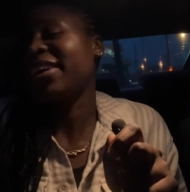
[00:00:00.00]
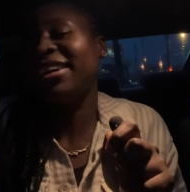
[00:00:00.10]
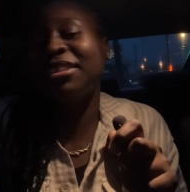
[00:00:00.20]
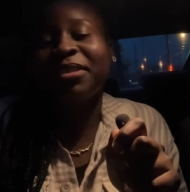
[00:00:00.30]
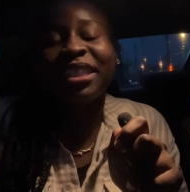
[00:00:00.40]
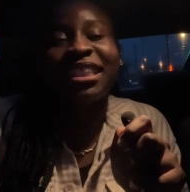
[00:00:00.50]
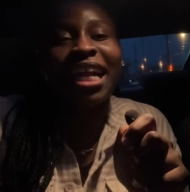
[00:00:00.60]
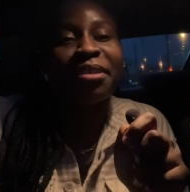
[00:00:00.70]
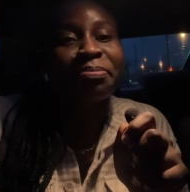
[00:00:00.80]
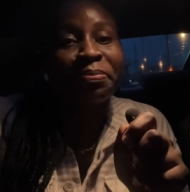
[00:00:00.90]
anyway
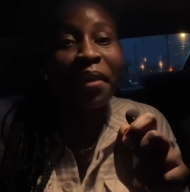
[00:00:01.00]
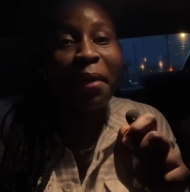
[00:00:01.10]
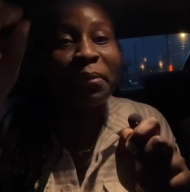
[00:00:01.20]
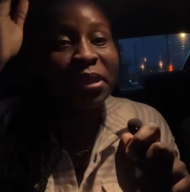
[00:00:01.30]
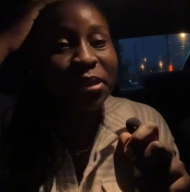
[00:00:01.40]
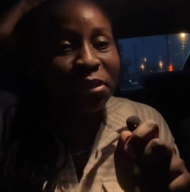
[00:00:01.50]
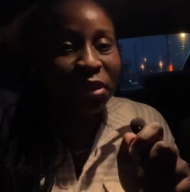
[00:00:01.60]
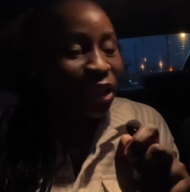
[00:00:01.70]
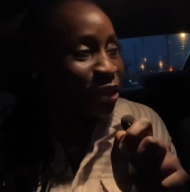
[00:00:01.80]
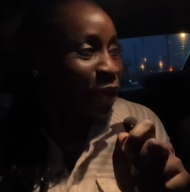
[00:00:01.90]
sham i'm going to
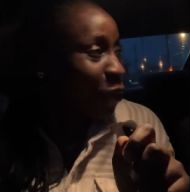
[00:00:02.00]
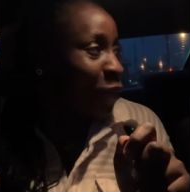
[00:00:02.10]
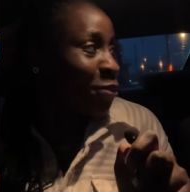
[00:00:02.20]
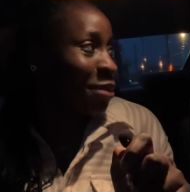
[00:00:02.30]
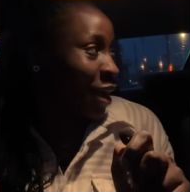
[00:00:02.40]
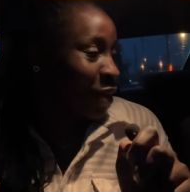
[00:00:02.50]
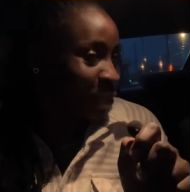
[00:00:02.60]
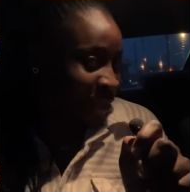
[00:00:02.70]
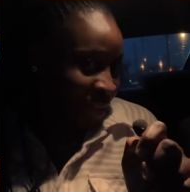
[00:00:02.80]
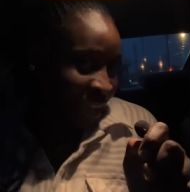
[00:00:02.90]
just go home
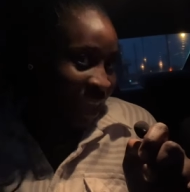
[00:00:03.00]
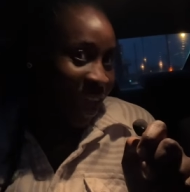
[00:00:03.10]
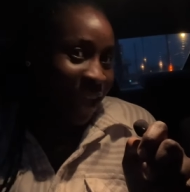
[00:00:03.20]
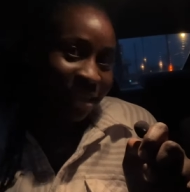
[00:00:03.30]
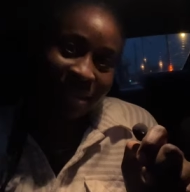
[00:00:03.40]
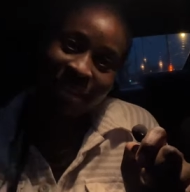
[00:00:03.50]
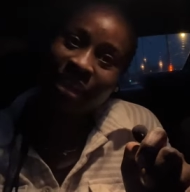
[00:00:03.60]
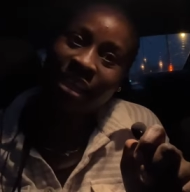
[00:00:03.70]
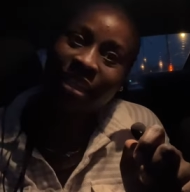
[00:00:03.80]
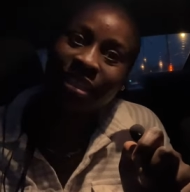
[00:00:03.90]
now yeah it's
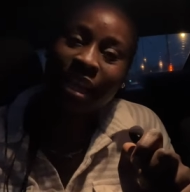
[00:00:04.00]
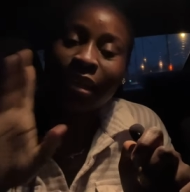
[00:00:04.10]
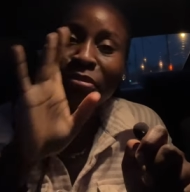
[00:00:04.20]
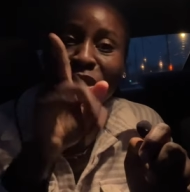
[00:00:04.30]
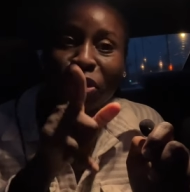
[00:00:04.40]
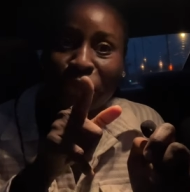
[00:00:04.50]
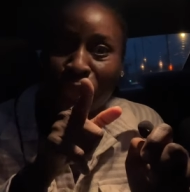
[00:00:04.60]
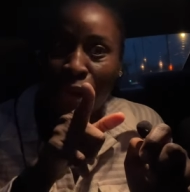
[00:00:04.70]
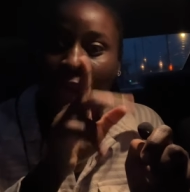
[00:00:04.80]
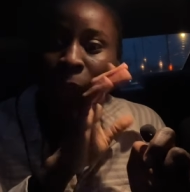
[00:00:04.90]
already late and i'm going to go to
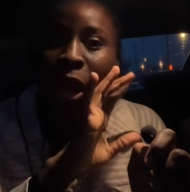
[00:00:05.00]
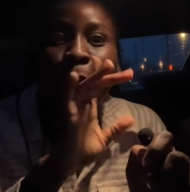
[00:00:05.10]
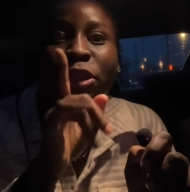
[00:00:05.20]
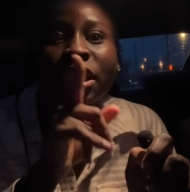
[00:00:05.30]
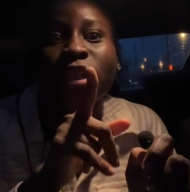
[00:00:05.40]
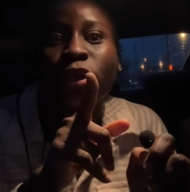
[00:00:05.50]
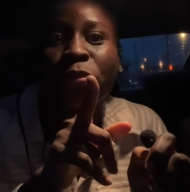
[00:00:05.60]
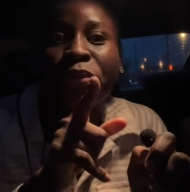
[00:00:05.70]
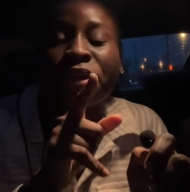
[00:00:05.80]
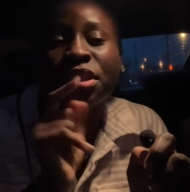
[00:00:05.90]
the i want to get some
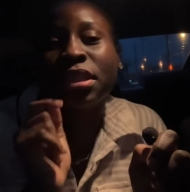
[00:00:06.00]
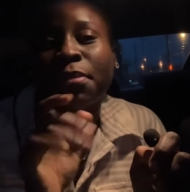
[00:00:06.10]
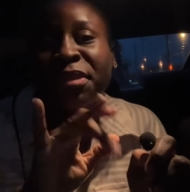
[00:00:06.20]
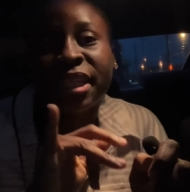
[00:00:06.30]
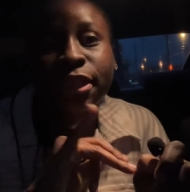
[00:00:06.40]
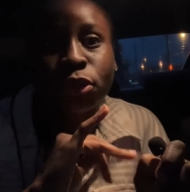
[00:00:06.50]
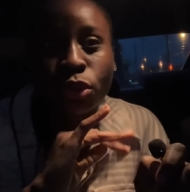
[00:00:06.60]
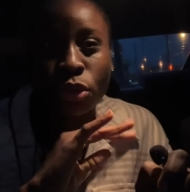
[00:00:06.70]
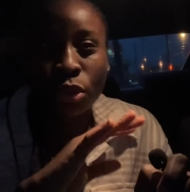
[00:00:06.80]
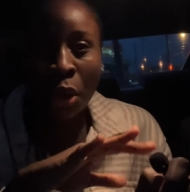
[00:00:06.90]
brushes i'm thinking to
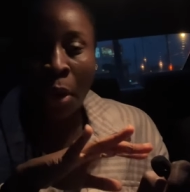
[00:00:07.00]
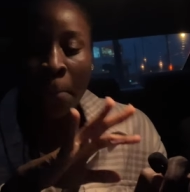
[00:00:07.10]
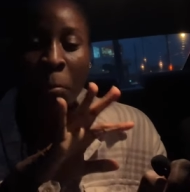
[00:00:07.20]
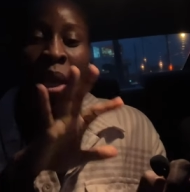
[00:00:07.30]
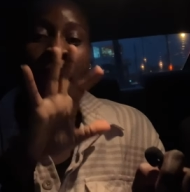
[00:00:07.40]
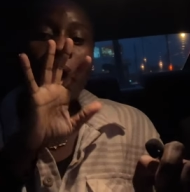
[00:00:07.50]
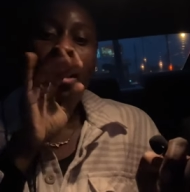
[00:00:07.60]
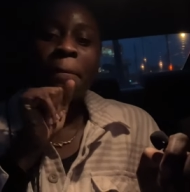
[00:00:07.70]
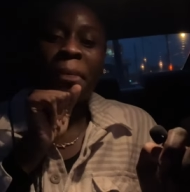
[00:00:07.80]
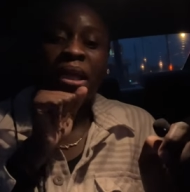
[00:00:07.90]
do some
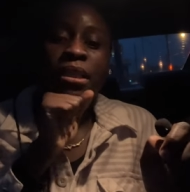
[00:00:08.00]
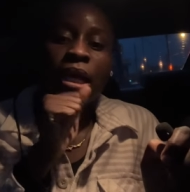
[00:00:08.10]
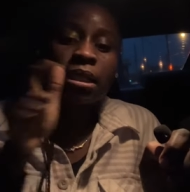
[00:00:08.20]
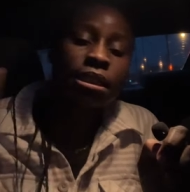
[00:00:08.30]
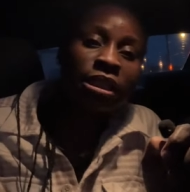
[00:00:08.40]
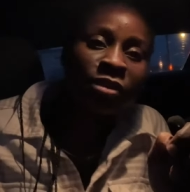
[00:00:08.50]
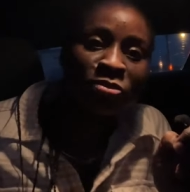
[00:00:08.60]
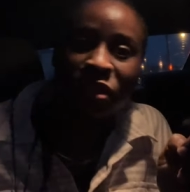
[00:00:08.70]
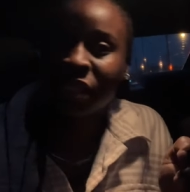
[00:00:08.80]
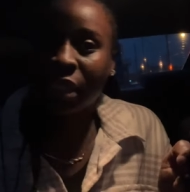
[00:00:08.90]
paint and sip
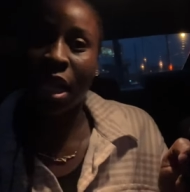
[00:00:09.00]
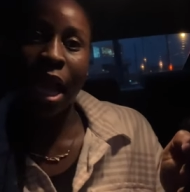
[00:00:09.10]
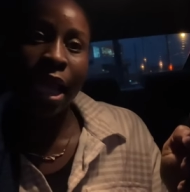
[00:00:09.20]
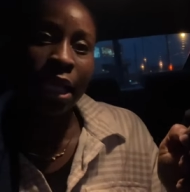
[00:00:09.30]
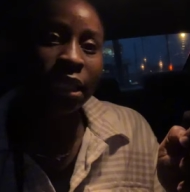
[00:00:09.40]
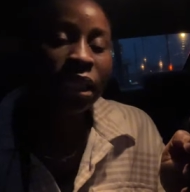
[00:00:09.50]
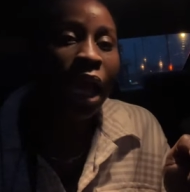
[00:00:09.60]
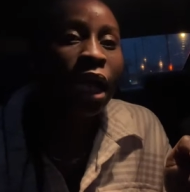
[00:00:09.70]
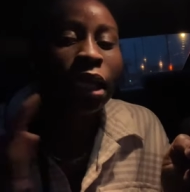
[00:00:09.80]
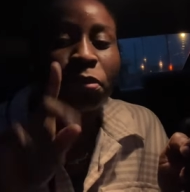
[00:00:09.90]
this night
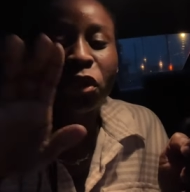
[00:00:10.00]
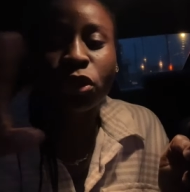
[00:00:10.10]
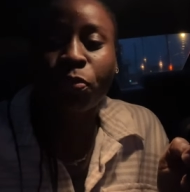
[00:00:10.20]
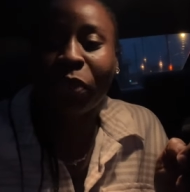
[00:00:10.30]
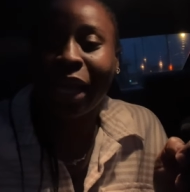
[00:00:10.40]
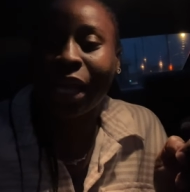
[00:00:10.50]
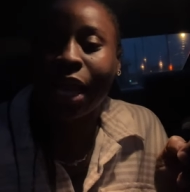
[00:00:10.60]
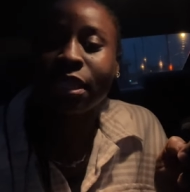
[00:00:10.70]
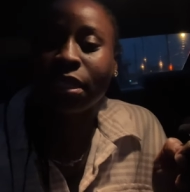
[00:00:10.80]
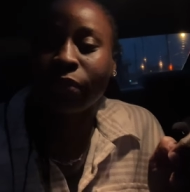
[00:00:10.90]
and i'm going to buy
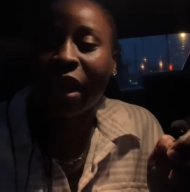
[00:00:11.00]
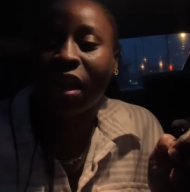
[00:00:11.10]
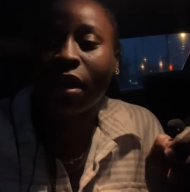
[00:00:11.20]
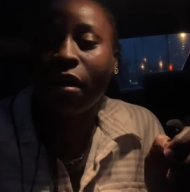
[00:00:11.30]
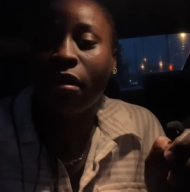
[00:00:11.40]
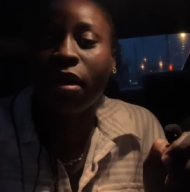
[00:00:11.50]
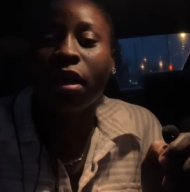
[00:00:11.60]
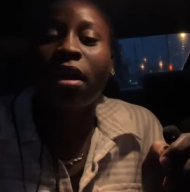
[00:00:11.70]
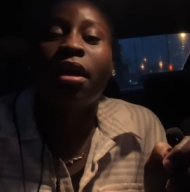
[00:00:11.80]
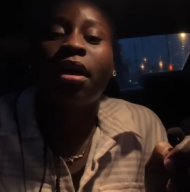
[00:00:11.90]
gas in my car
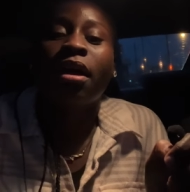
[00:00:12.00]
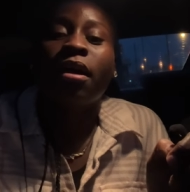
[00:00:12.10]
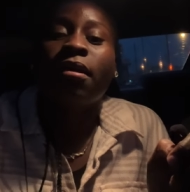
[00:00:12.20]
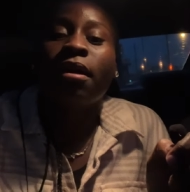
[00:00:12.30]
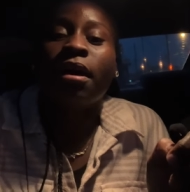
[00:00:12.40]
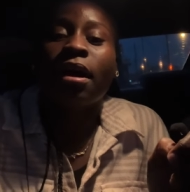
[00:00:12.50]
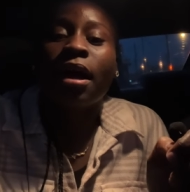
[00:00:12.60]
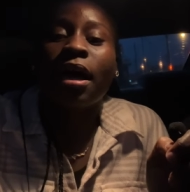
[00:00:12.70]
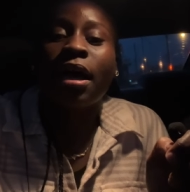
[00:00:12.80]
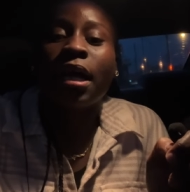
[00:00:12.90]

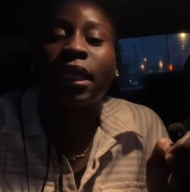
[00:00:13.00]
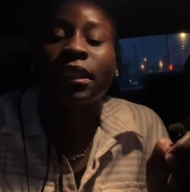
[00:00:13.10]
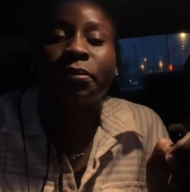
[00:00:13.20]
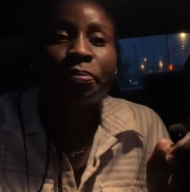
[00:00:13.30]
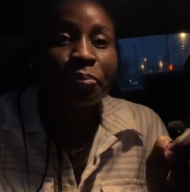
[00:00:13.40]
and